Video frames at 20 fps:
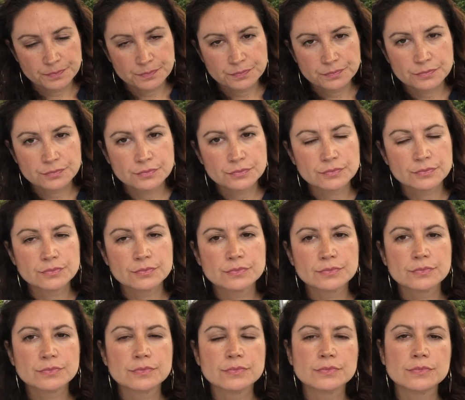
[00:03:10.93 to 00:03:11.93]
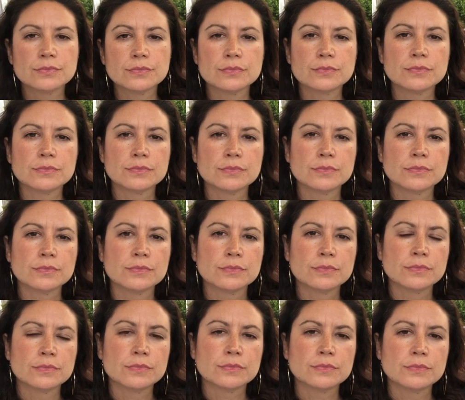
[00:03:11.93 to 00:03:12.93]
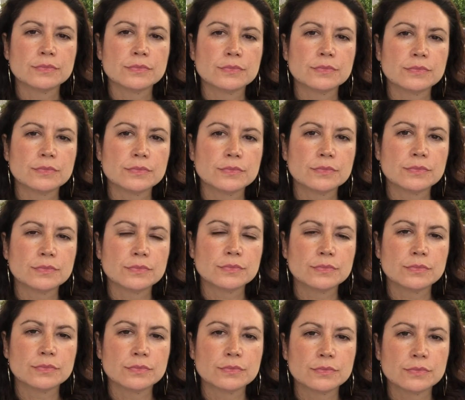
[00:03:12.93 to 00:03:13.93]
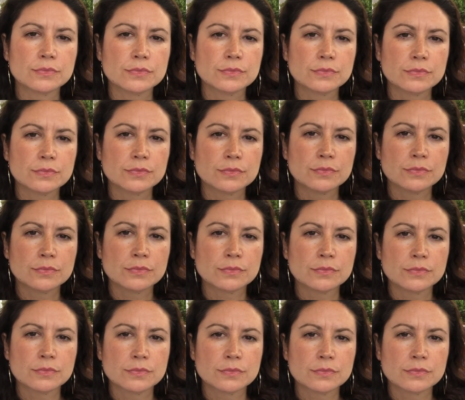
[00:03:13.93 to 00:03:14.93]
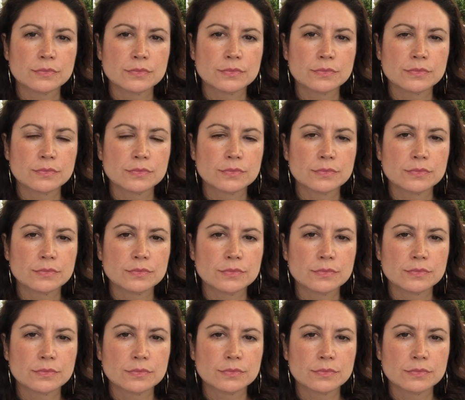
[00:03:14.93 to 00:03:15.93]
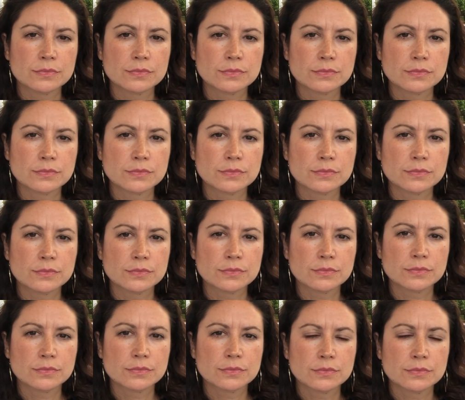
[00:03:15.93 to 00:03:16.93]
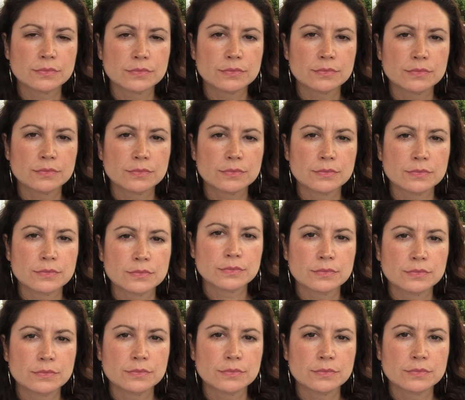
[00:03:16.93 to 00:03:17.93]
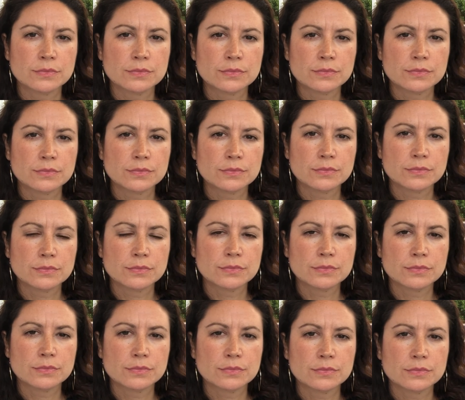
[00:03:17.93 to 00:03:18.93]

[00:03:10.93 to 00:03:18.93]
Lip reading: (not speaking)